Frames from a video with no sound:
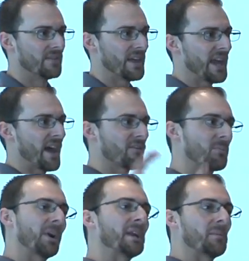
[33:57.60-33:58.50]
they have
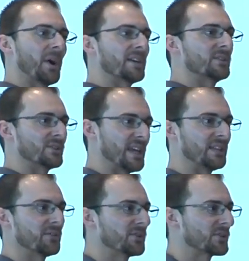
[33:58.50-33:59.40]
printing presses
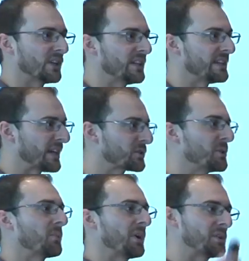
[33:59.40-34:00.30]
in the facility and they
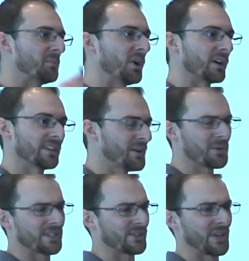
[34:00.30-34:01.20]
actually print the book. They don't
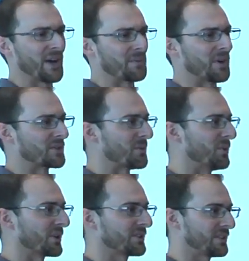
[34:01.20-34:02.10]
want to sit on a bunch of
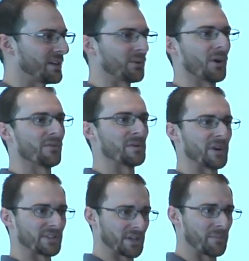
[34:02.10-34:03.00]
books that they don't know if
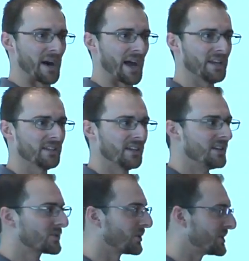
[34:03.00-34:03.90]
anybody's going to buy.
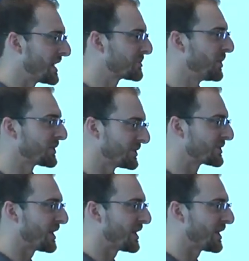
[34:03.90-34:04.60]
So textbooks and